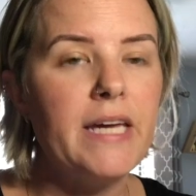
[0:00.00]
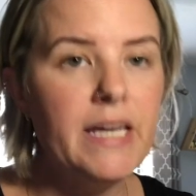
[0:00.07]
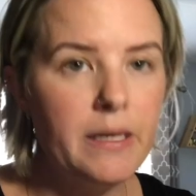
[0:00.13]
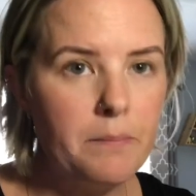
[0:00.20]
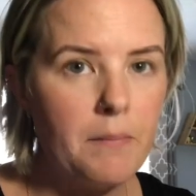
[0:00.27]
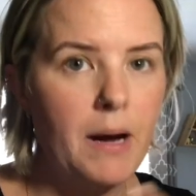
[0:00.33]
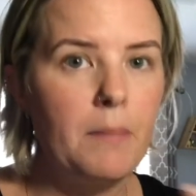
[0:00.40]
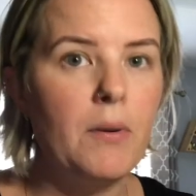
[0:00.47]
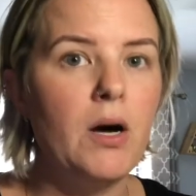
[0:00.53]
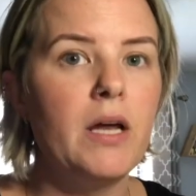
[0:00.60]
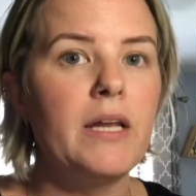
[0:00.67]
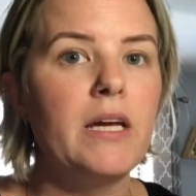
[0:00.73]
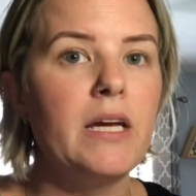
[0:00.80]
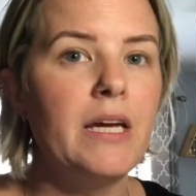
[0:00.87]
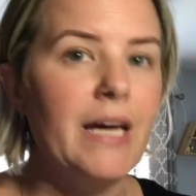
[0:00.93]
keep my
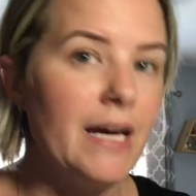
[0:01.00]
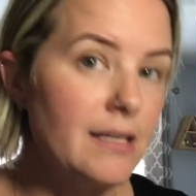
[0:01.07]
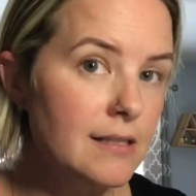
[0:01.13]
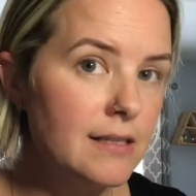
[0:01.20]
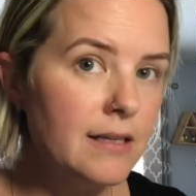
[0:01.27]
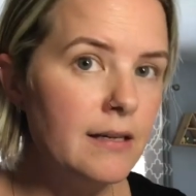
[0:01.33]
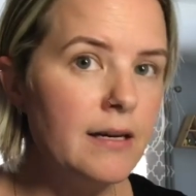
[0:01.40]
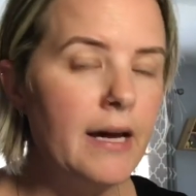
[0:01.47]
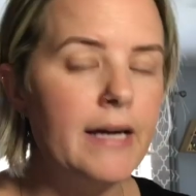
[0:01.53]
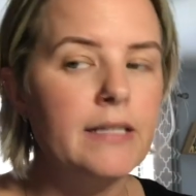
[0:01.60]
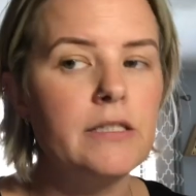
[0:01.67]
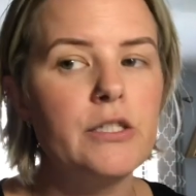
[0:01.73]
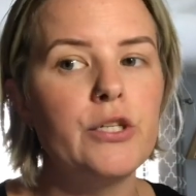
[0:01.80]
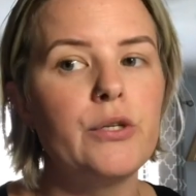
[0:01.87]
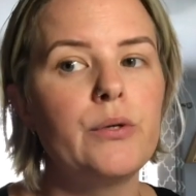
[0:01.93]
body guessing
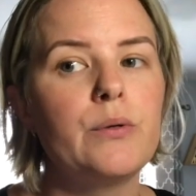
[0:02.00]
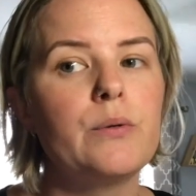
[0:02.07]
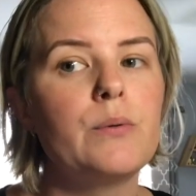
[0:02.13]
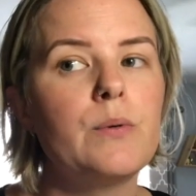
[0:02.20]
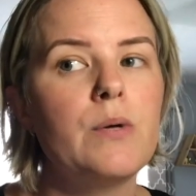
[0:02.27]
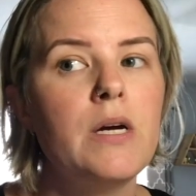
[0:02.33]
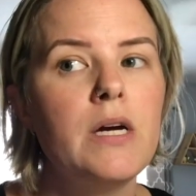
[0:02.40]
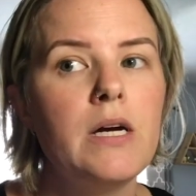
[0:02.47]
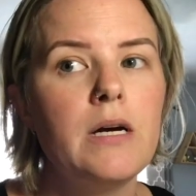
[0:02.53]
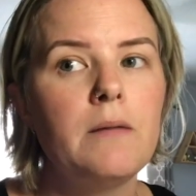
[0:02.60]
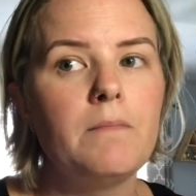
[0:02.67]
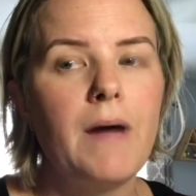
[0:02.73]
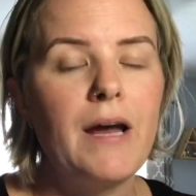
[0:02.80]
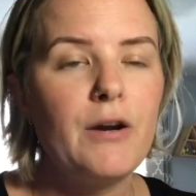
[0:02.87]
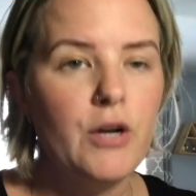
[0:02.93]
and to,
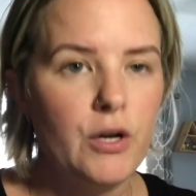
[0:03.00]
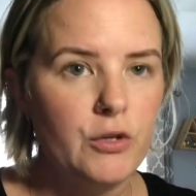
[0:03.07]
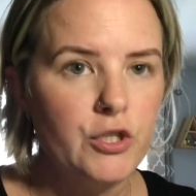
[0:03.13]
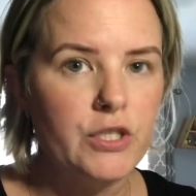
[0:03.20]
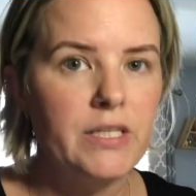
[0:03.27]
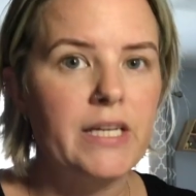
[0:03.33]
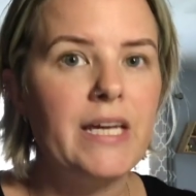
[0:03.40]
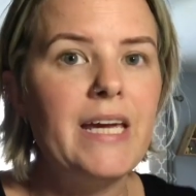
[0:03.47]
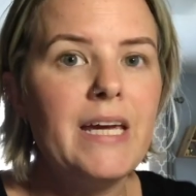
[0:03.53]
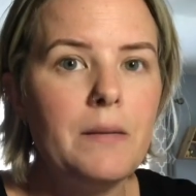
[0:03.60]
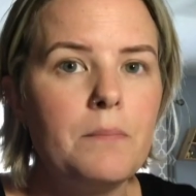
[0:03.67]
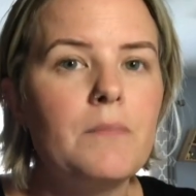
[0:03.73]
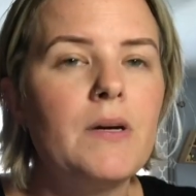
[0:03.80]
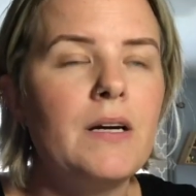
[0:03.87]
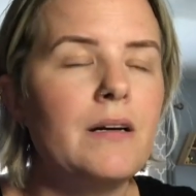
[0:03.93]
I don't know, just
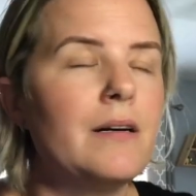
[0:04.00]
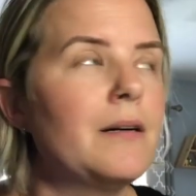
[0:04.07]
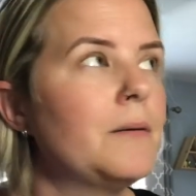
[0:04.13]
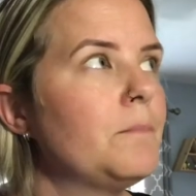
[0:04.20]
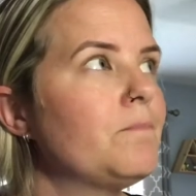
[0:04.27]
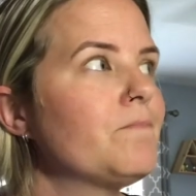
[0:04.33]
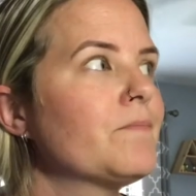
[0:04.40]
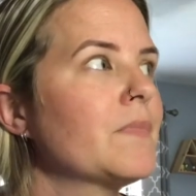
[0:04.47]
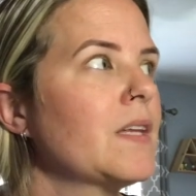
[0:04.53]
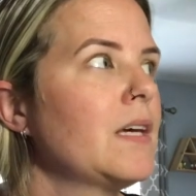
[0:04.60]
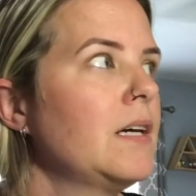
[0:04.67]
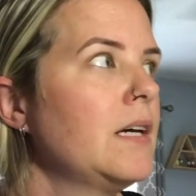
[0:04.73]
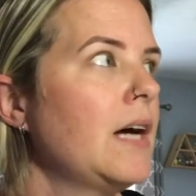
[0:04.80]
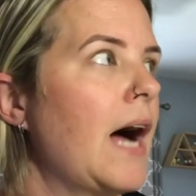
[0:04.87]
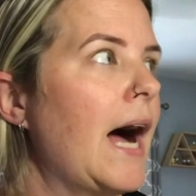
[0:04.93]
keep,
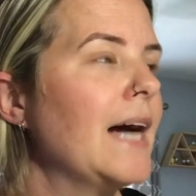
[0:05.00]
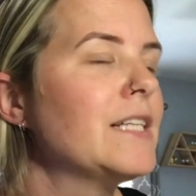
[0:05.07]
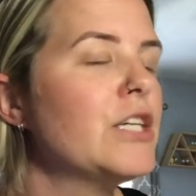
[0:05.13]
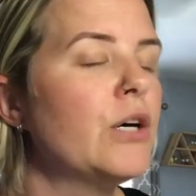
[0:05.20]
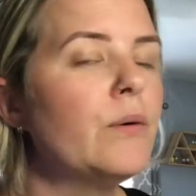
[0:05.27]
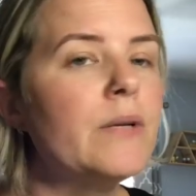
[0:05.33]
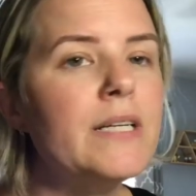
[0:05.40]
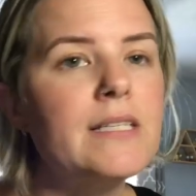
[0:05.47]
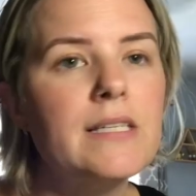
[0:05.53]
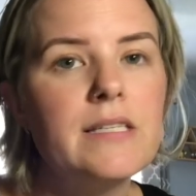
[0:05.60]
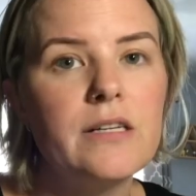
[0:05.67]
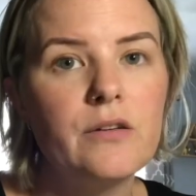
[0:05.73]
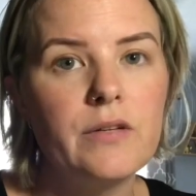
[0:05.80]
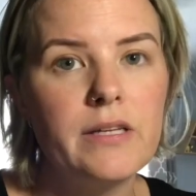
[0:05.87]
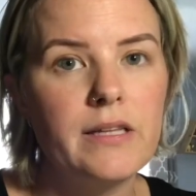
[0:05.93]
I don't
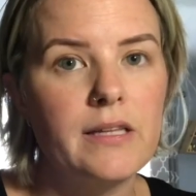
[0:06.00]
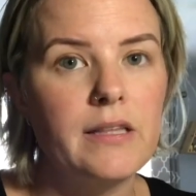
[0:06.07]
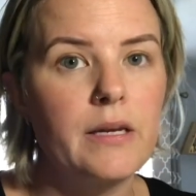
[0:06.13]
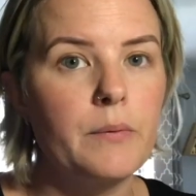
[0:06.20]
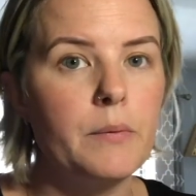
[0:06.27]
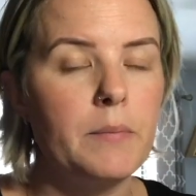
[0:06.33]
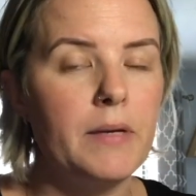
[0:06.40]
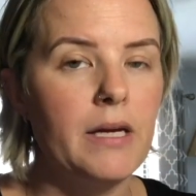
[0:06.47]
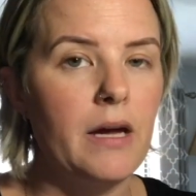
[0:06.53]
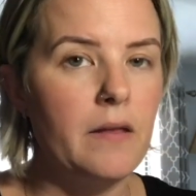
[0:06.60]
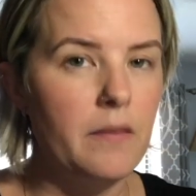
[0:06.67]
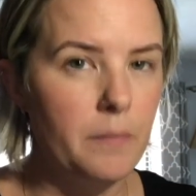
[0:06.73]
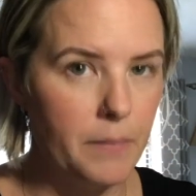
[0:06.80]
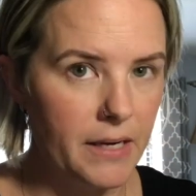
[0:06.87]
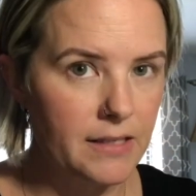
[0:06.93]
necessarily think that it would be
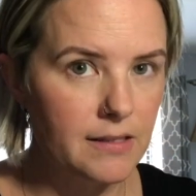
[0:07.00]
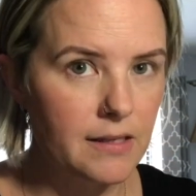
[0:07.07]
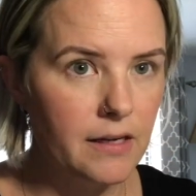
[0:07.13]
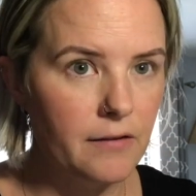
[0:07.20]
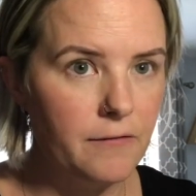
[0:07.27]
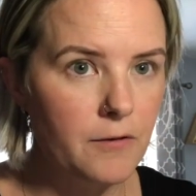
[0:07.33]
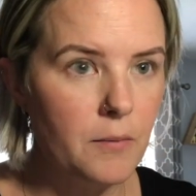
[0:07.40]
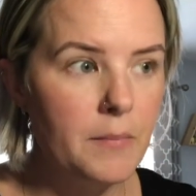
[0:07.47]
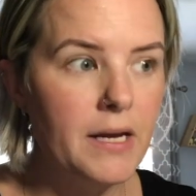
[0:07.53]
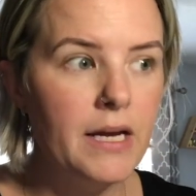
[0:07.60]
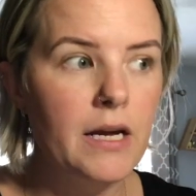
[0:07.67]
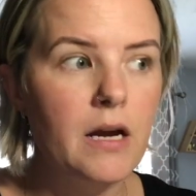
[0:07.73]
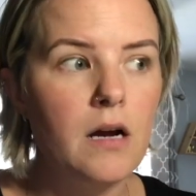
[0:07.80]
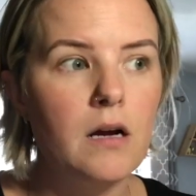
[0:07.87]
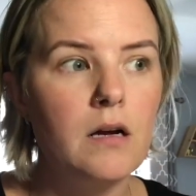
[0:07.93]
the best thing for
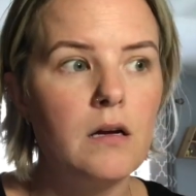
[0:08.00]
me